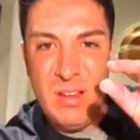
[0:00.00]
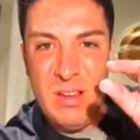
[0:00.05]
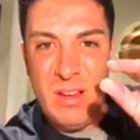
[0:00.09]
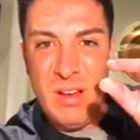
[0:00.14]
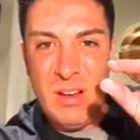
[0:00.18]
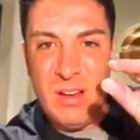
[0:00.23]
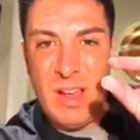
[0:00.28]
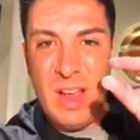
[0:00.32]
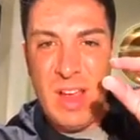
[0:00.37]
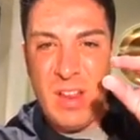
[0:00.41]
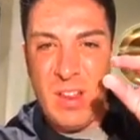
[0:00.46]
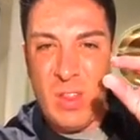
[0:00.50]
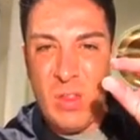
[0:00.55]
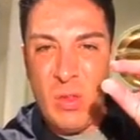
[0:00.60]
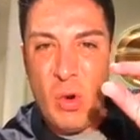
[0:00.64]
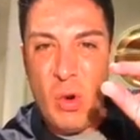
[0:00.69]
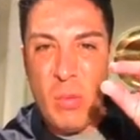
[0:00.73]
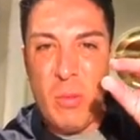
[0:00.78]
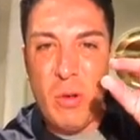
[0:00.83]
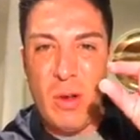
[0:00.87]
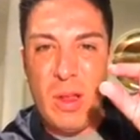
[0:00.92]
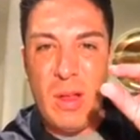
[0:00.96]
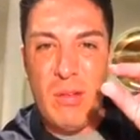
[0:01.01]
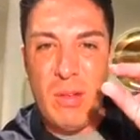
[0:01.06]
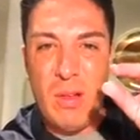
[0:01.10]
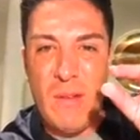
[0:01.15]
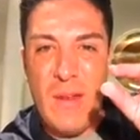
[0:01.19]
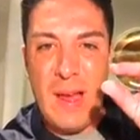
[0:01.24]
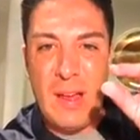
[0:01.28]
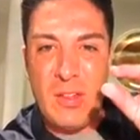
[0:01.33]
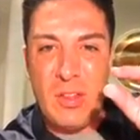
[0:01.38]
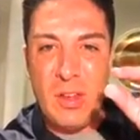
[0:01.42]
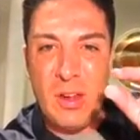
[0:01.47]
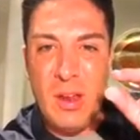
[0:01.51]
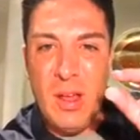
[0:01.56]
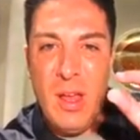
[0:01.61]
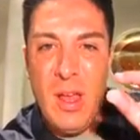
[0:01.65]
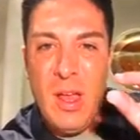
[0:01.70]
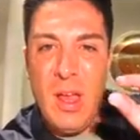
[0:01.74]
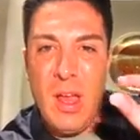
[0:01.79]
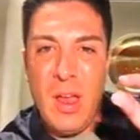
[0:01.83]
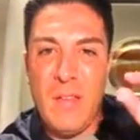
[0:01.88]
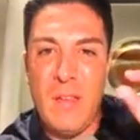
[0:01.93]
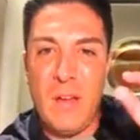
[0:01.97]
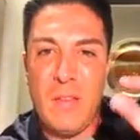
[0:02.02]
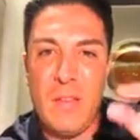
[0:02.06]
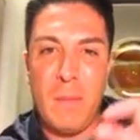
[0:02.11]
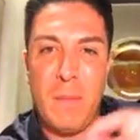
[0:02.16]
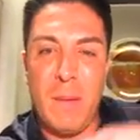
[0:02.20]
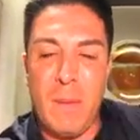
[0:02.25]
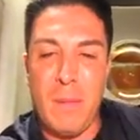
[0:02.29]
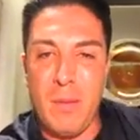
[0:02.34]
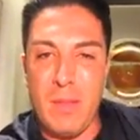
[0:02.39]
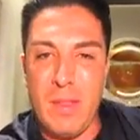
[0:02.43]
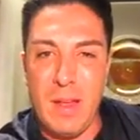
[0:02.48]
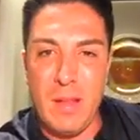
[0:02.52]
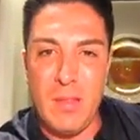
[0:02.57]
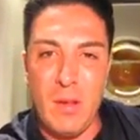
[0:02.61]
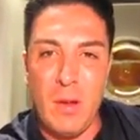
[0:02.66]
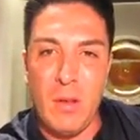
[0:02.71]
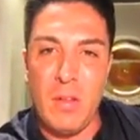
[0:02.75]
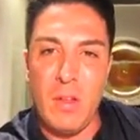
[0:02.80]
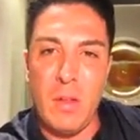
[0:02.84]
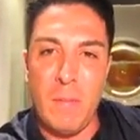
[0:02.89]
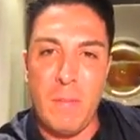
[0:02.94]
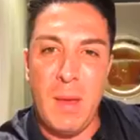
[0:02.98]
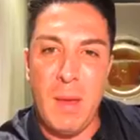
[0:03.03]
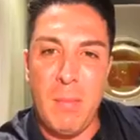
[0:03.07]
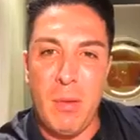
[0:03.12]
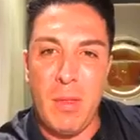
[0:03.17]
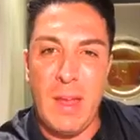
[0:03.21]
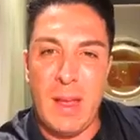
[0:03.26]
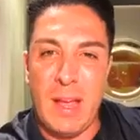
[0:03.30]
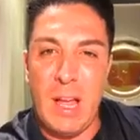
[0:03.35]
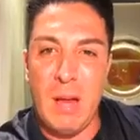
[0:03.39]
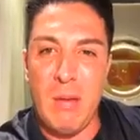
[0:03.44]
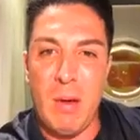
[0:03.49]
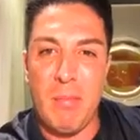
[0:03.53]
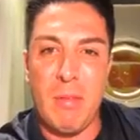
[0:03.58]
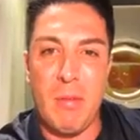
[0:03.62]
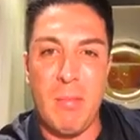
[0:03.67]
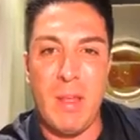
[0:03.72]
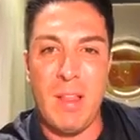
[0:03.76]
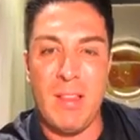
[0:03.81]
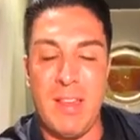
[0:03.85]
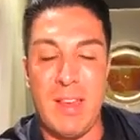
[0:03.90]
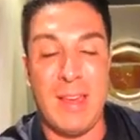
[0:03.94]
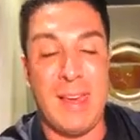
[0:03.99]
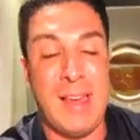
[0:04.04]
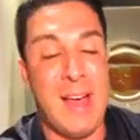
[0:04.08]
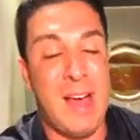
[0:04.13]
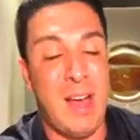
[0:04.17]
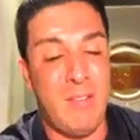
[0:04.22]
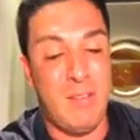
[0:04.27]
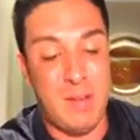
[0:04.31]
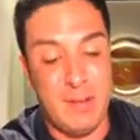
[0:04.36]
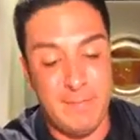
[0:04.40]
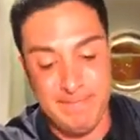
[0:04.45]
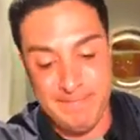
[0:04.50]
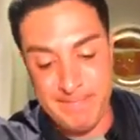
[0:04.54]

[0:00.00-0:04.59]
Okay, it's normal level of action. And they're the people that, those are the people that come up to me and say, Calvin,